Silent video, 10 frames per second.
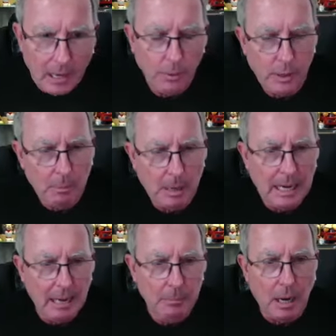and I don't think my
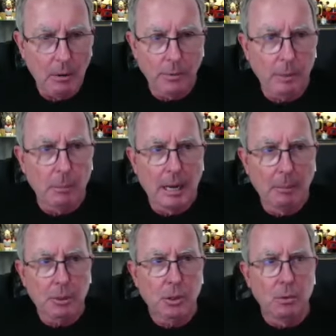name I don't think my
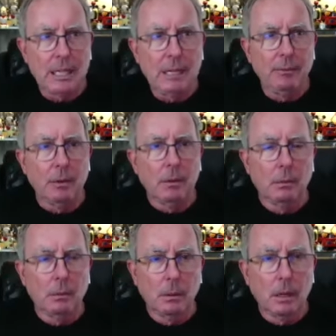episode's even,
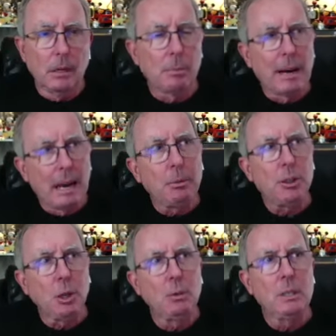because my
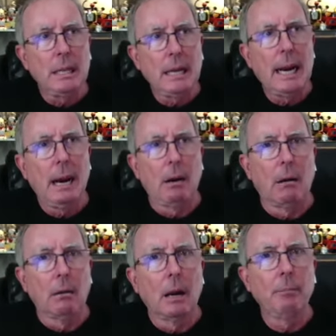episode did
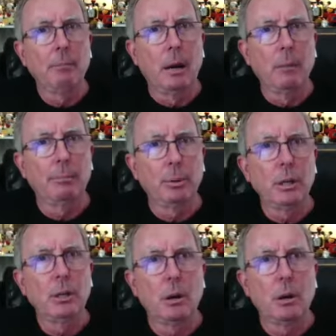air. I I'm pretty